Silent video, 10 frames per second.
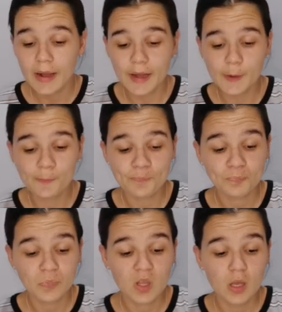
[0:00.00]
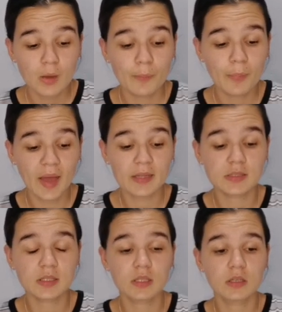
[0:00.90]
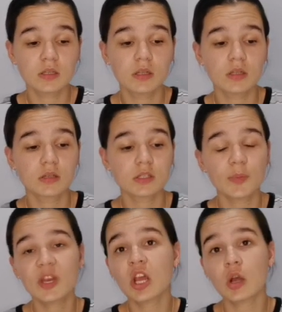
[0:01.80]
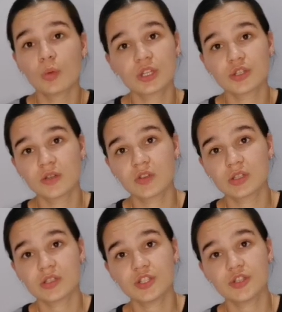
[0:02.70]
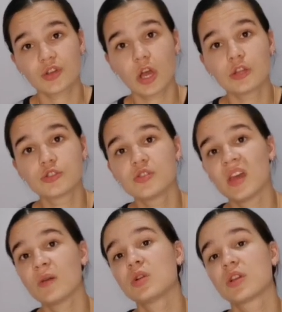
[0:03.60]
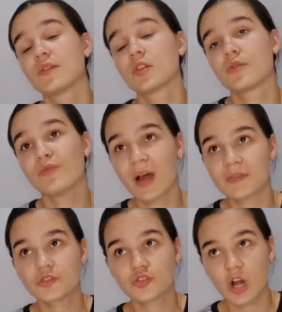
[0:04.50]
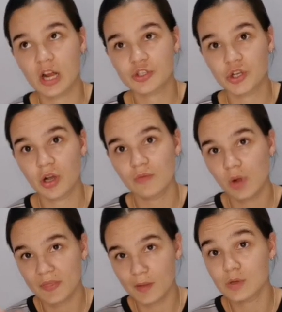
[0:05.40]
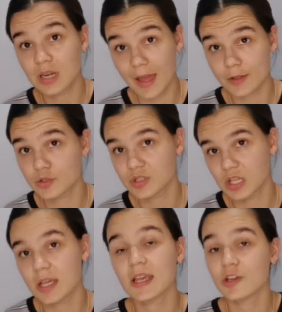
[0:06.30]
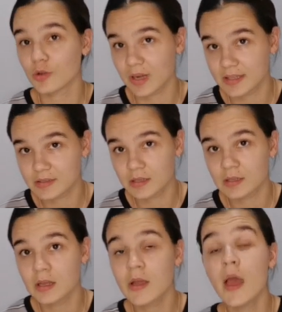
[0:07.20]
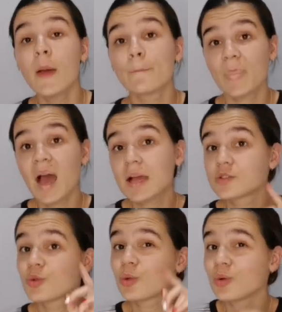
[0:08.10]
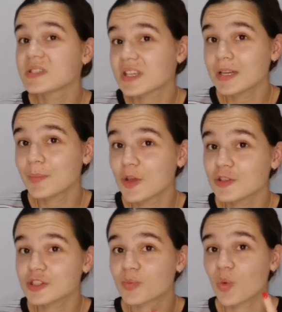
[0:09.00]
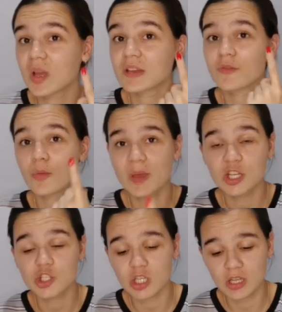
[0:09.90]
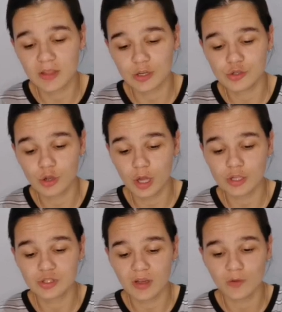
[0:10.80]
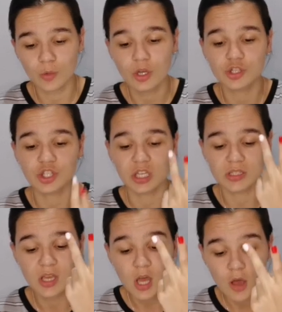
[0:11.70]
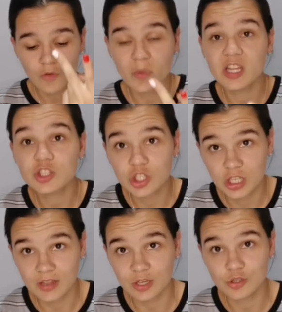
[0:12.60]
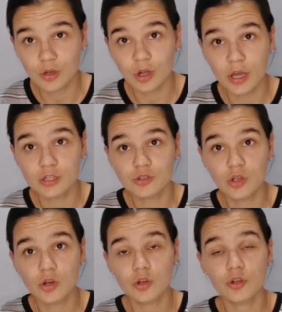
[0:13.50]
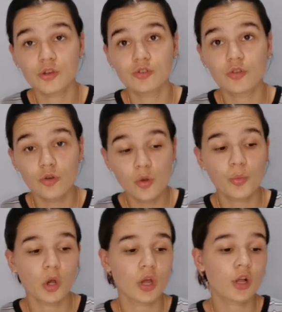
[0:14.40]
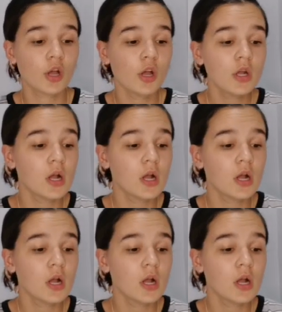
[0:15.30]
But depending on what university you're going to, they will give you a rough structure of what they would like to see in your lesson. But you'll always get a bonus point for mentioning that you're going to have a worksheet, for mentioning that you're going to include group work.